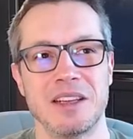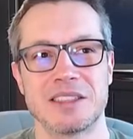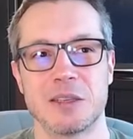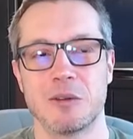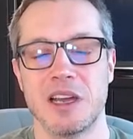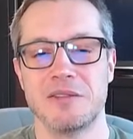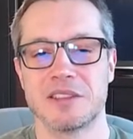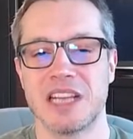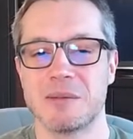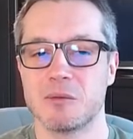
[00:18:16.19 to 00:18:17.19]
So
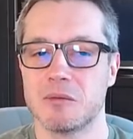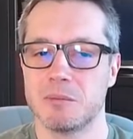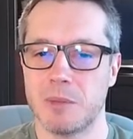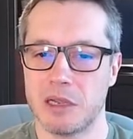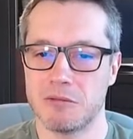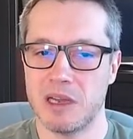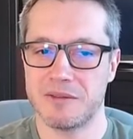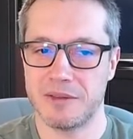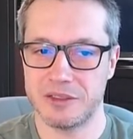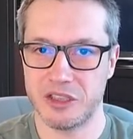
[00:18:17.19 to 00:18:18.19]
every time my
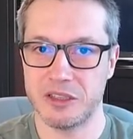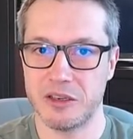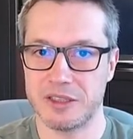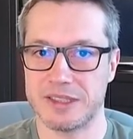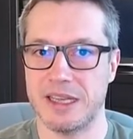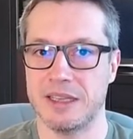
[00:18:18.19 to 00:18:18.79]
wife generates